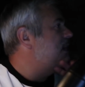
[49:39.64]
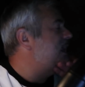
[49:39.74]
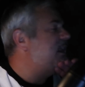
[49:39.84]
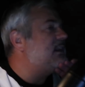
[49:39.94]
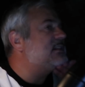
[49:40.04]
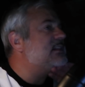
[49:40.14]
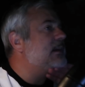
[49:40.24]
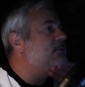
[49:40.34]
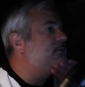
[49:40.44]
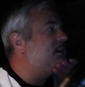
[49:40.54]
I need to see
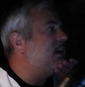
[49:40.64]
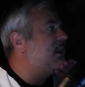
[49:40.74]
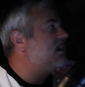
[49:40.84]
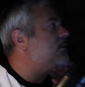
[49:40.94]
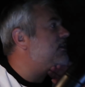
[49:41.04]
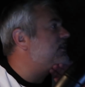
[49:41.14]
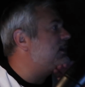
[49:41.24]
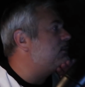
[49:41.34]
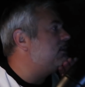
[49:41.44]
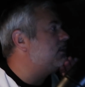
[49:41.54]
that movie again. I don't know that
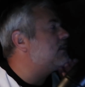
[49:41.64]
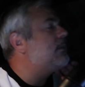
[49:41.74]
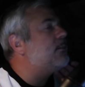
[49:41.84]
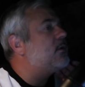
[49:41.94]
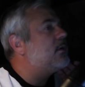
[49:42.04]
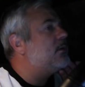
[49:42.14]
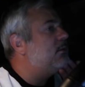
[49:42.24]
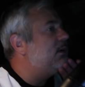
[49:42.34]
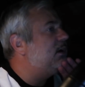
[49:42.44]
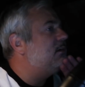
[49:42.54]
I really remember it
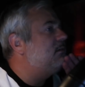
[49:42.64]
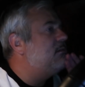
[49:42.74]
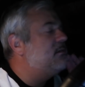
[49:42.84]
real well.